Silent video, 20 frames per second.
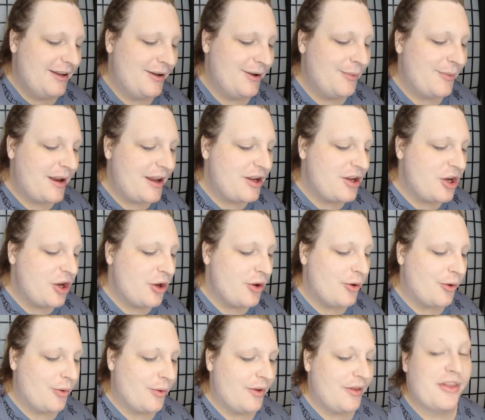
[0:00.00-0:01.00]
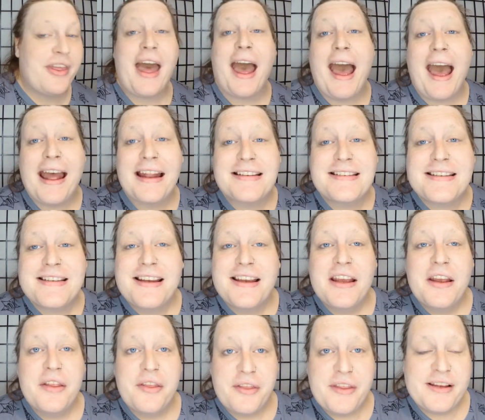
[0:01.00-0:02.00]
We knew that
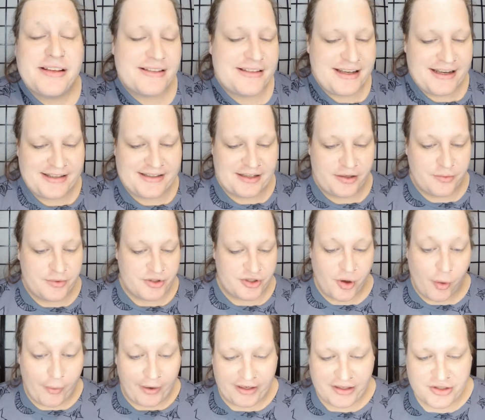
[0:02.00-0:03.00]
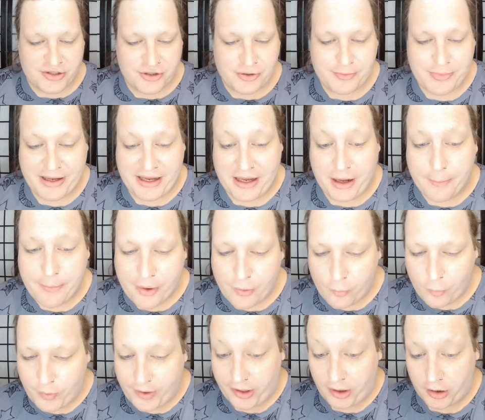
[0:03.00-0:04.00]
this season was going to be a
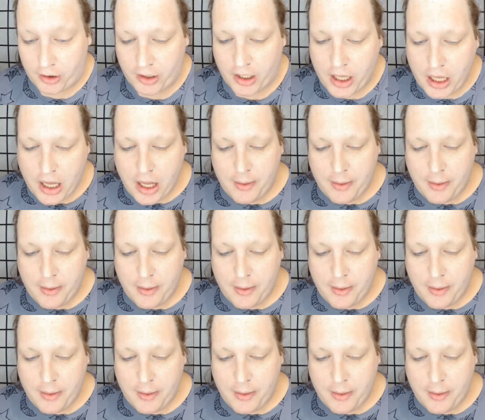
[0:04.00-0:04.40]
bit weird